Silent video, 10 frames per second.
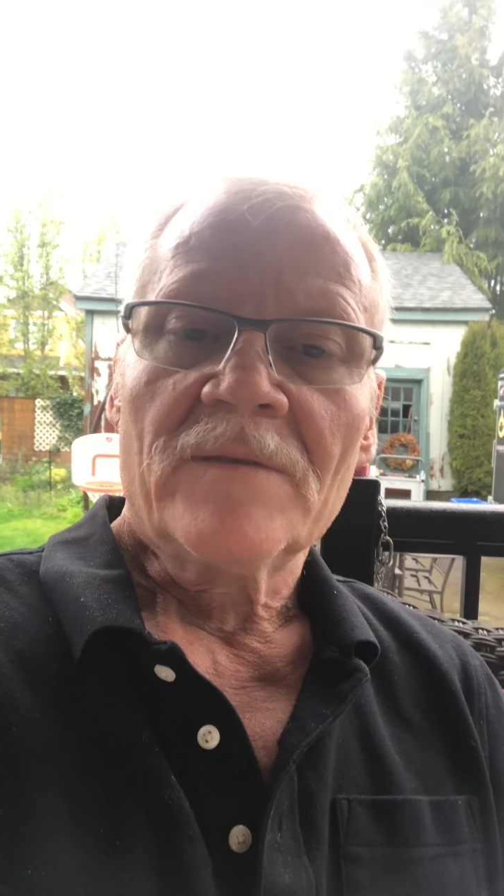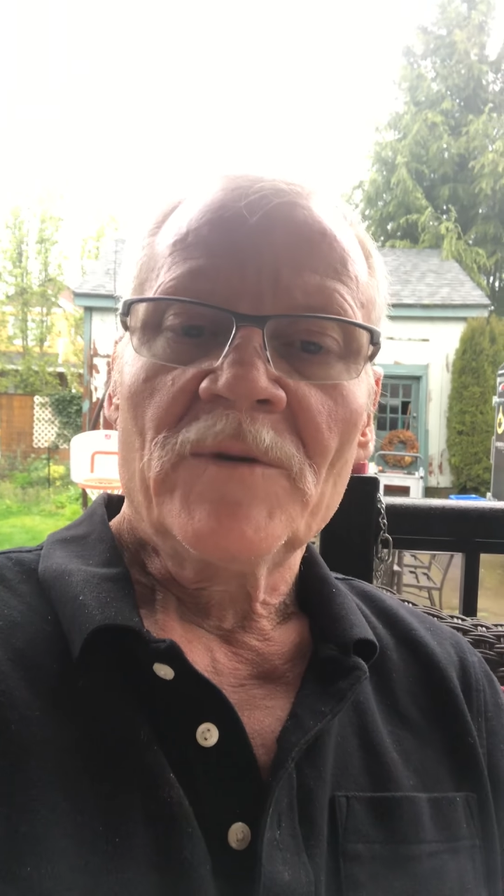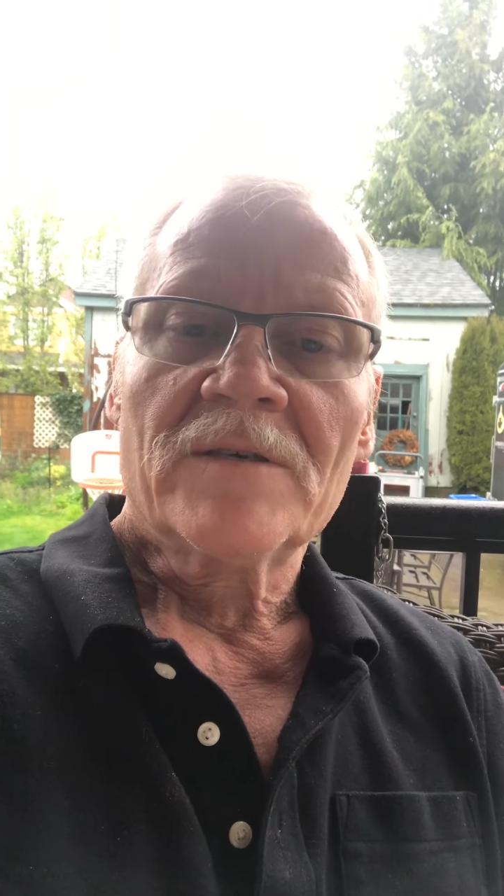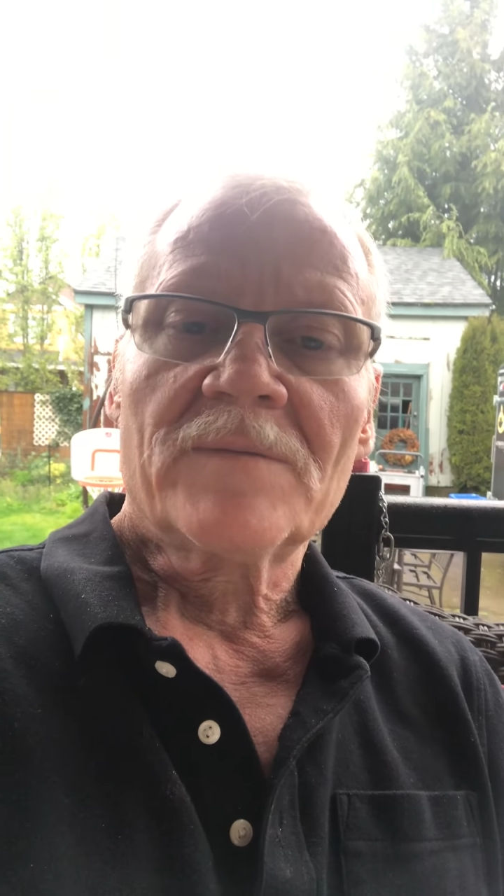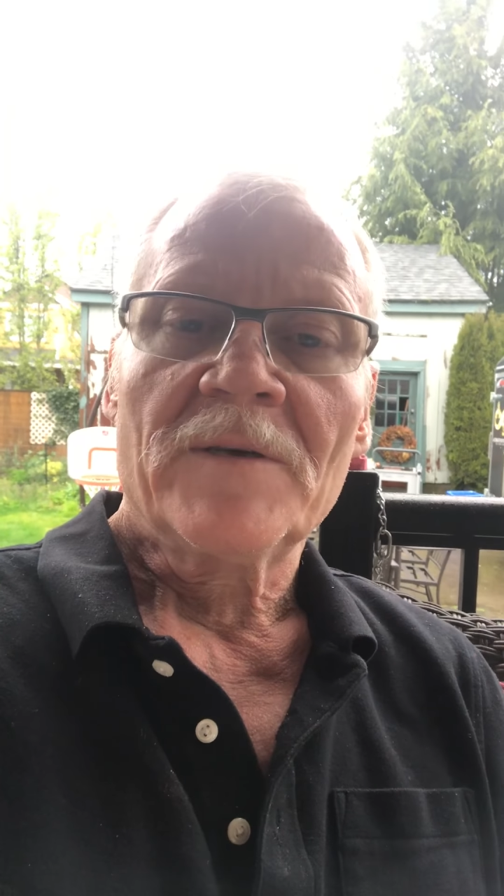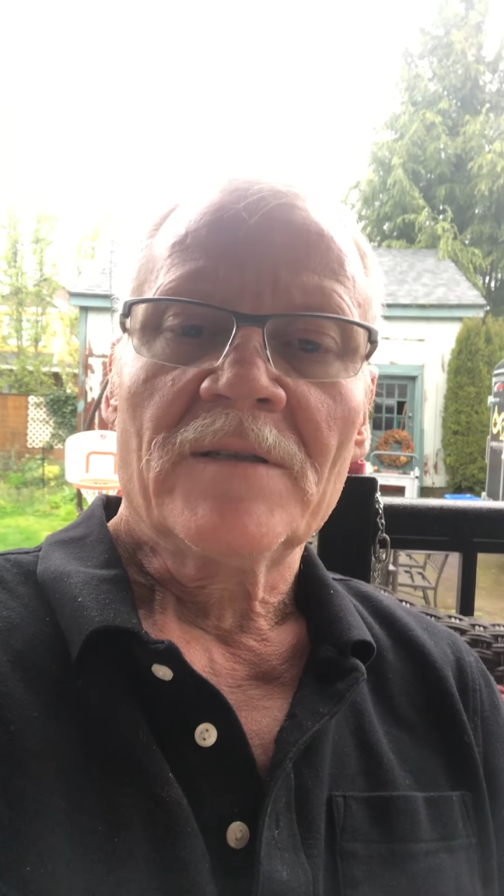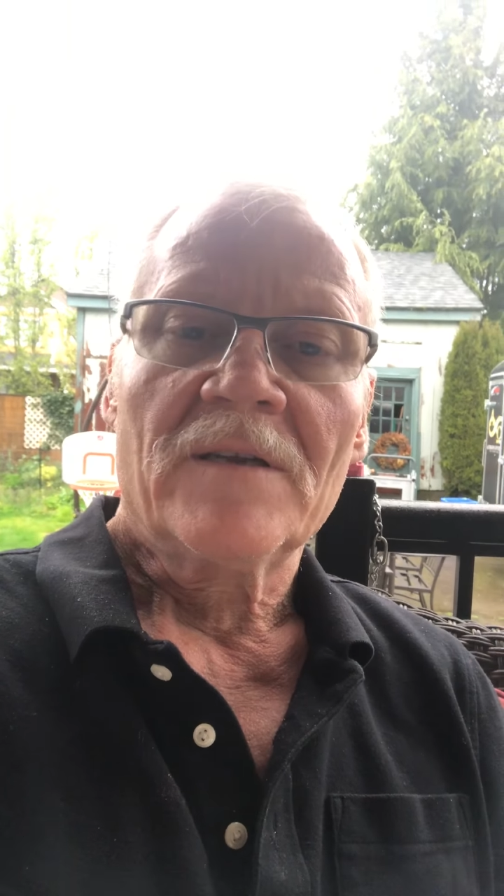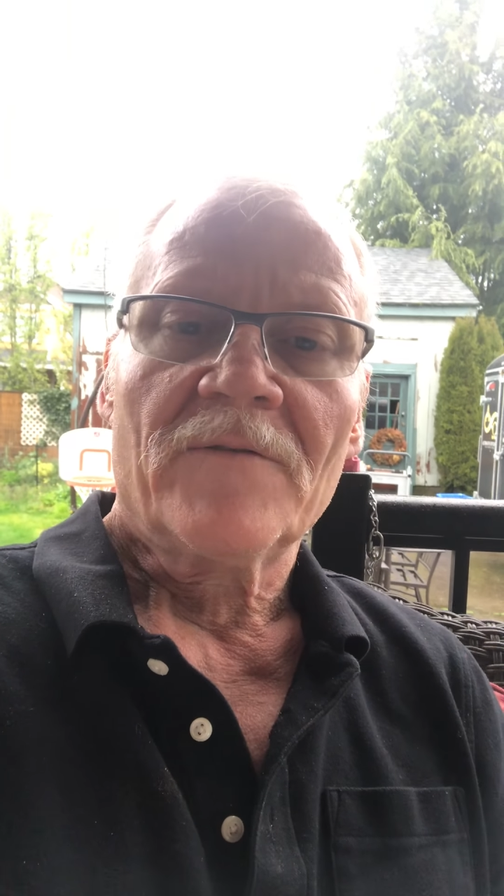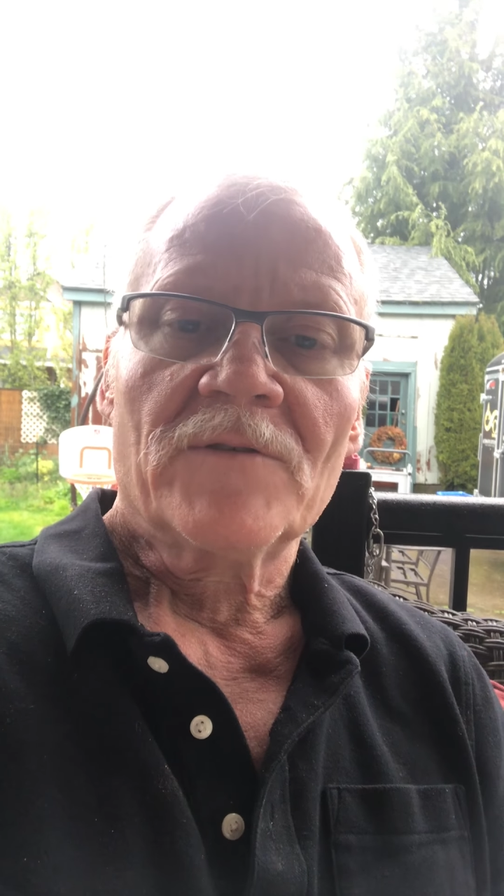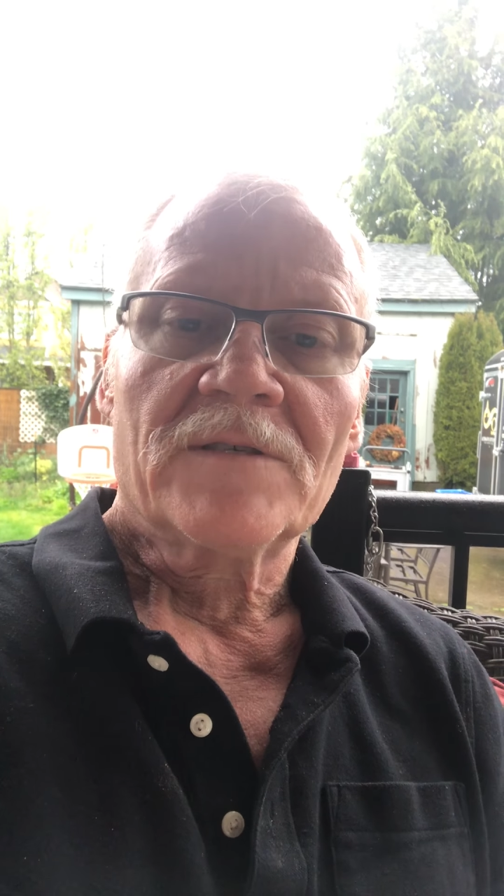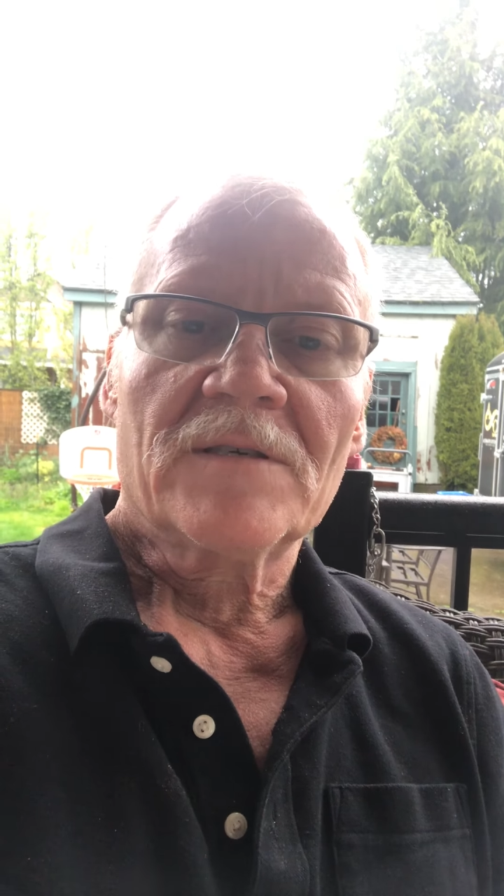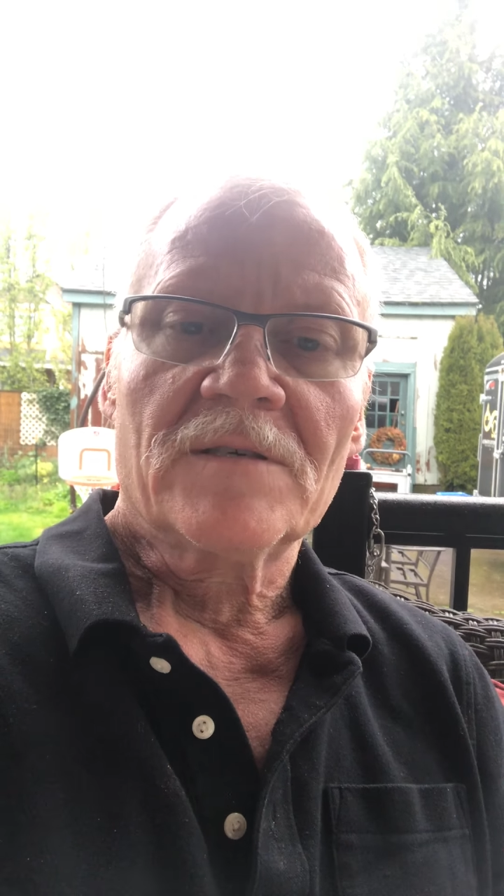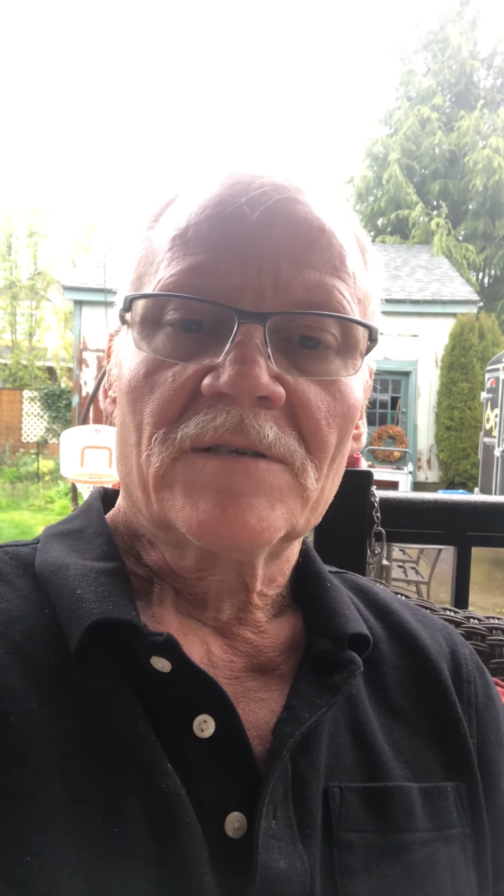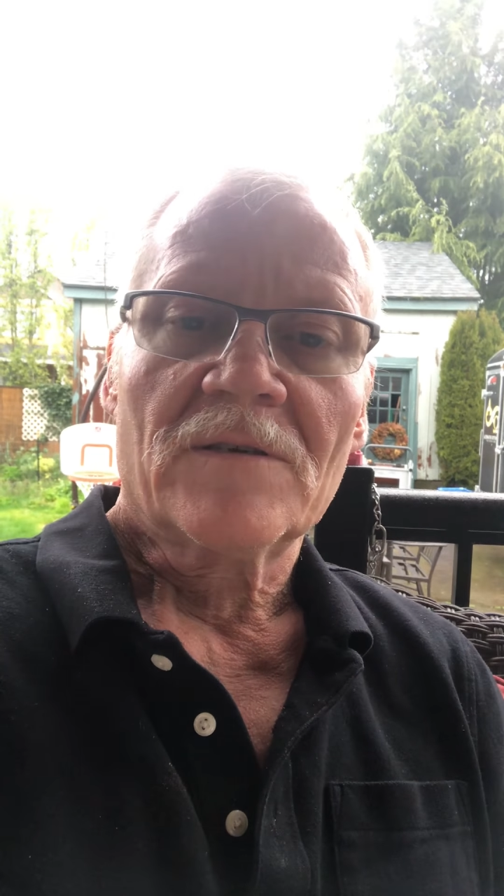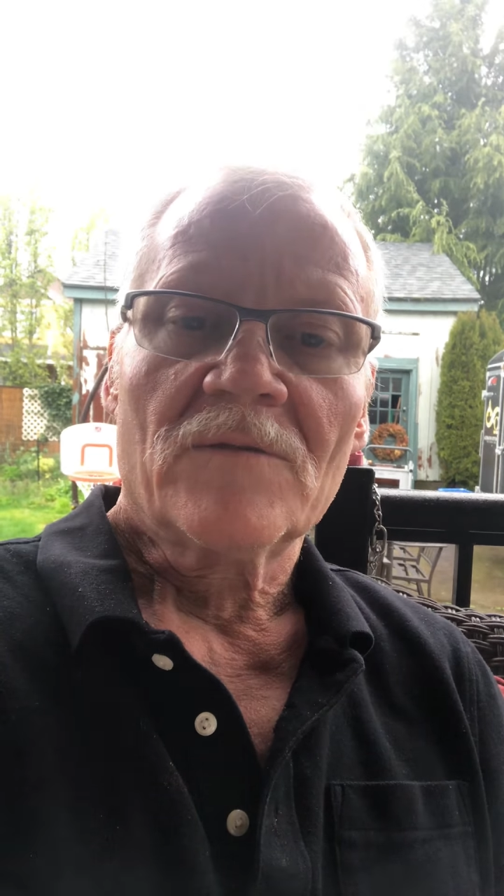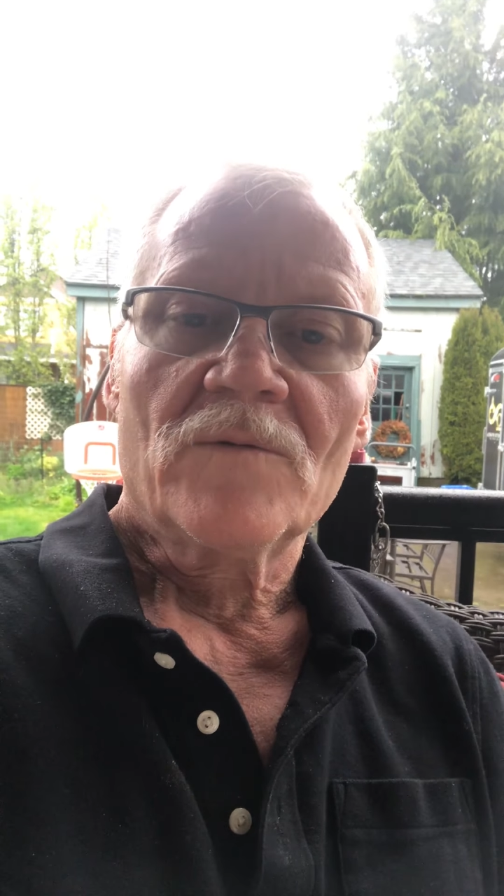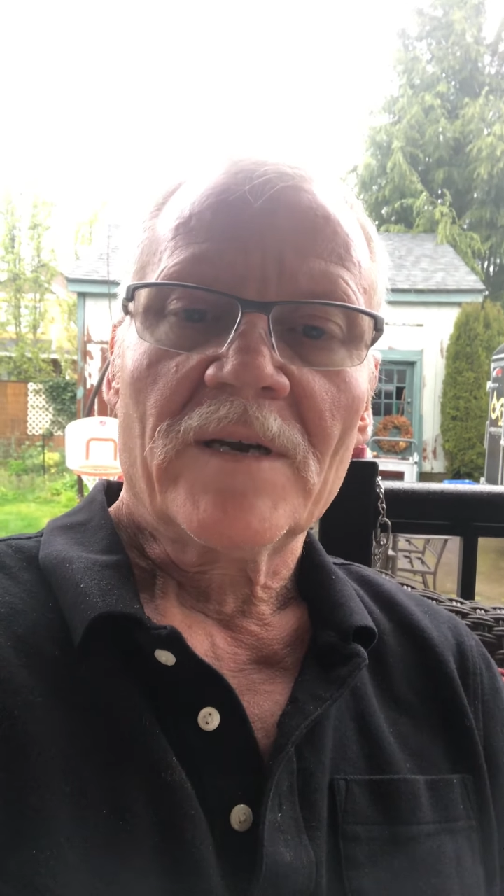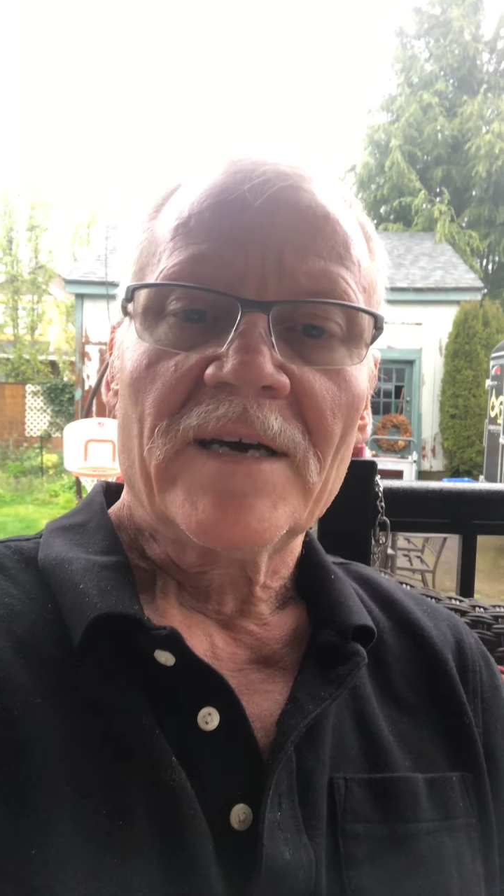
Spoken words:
Let me explain the differences, what